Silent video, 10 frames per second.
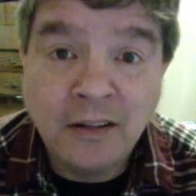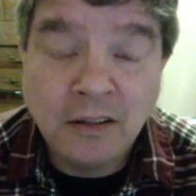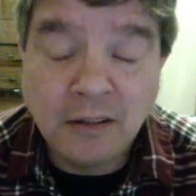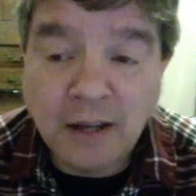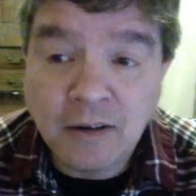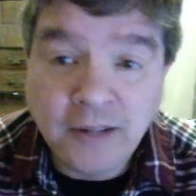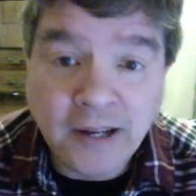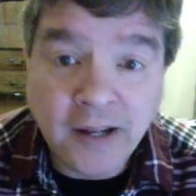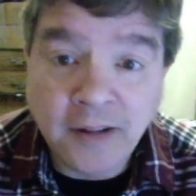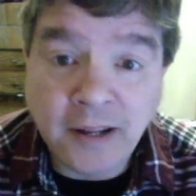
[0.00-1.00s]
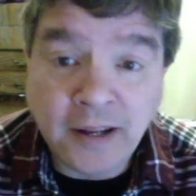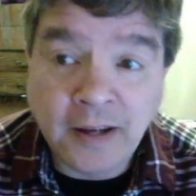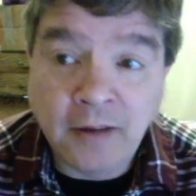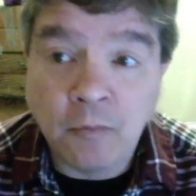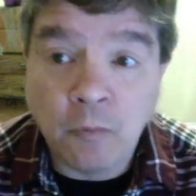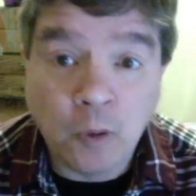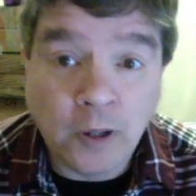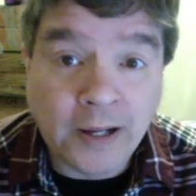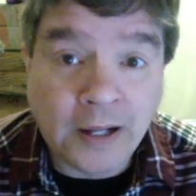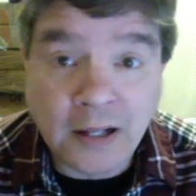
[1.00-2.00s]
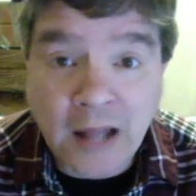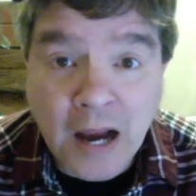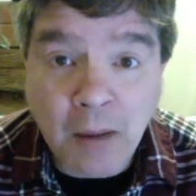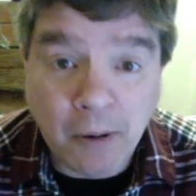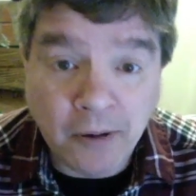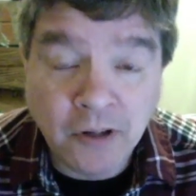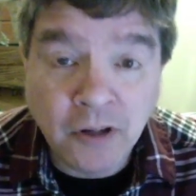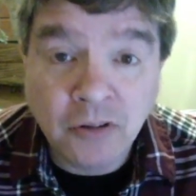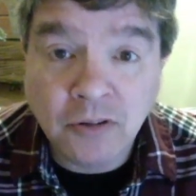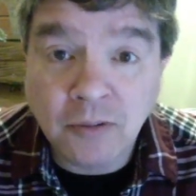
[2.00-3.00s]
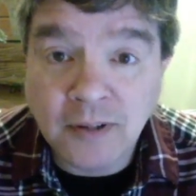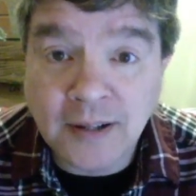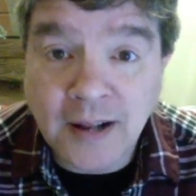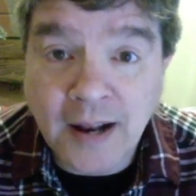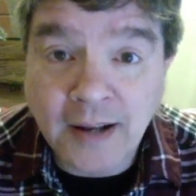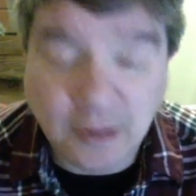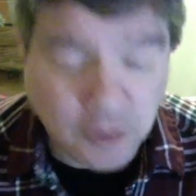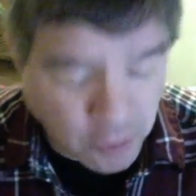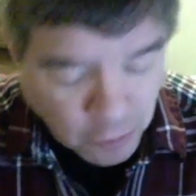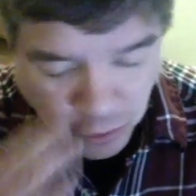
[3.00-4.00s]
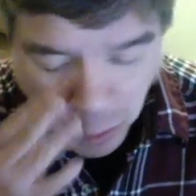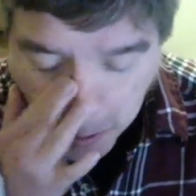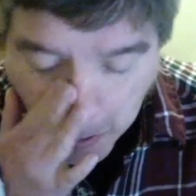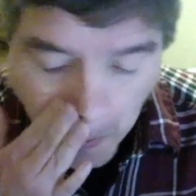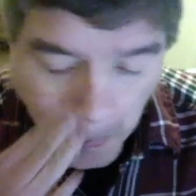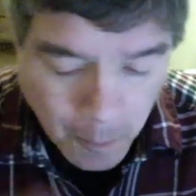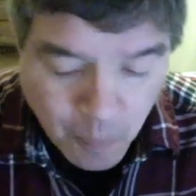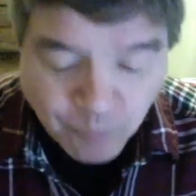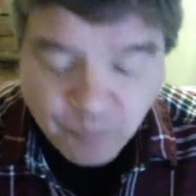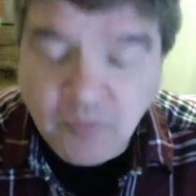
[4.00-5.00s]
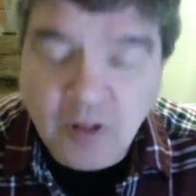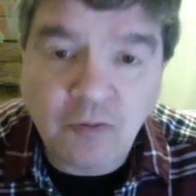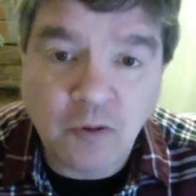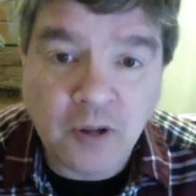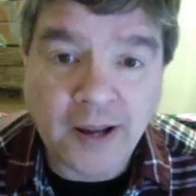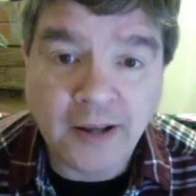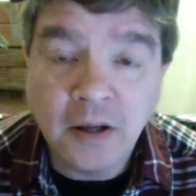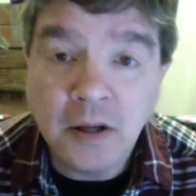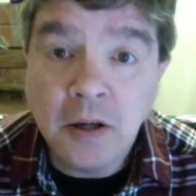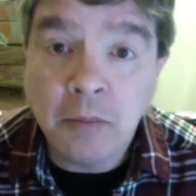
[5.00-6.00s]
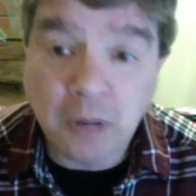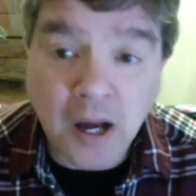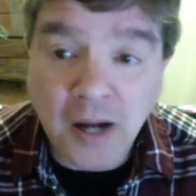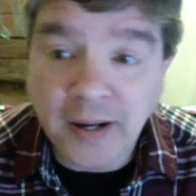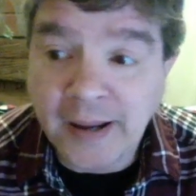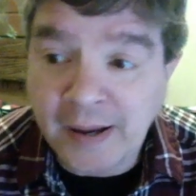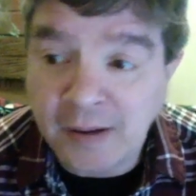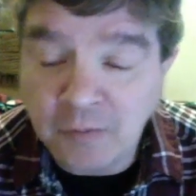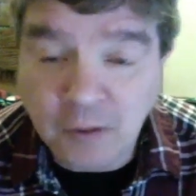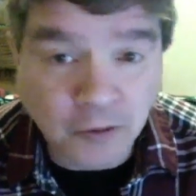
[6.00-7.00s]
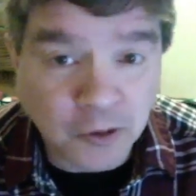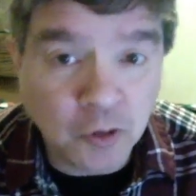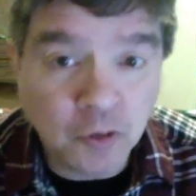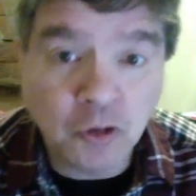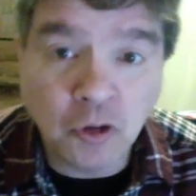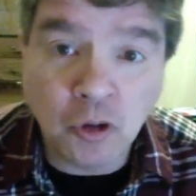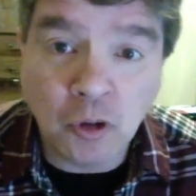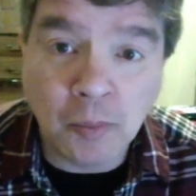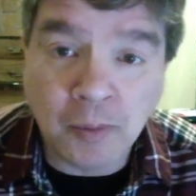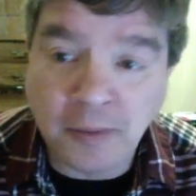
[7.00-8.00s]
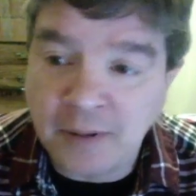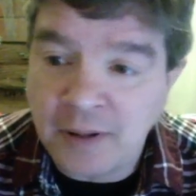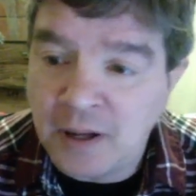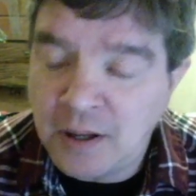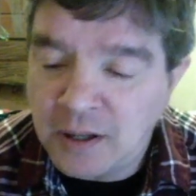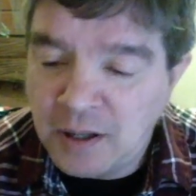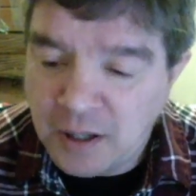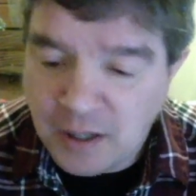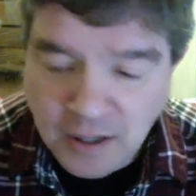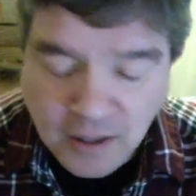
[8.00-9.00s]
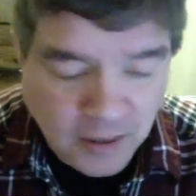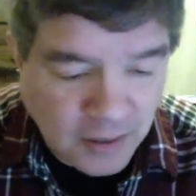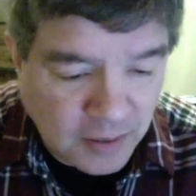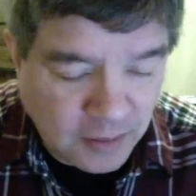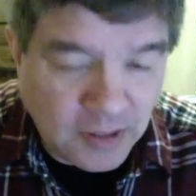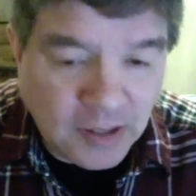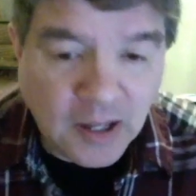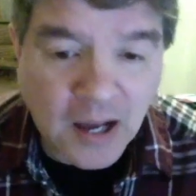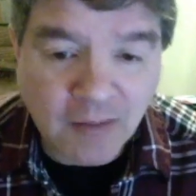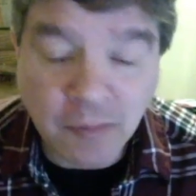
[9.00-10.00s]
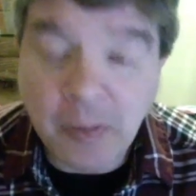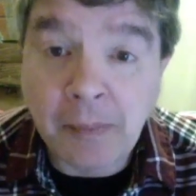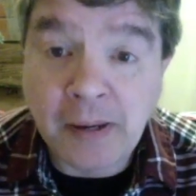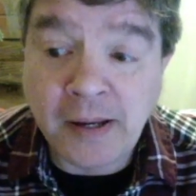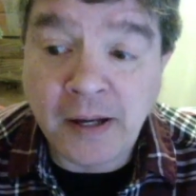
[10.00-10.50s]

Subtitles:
I don't need anything really elaborate, just something that I can use for like vlogging from YouTube and DLive and maybe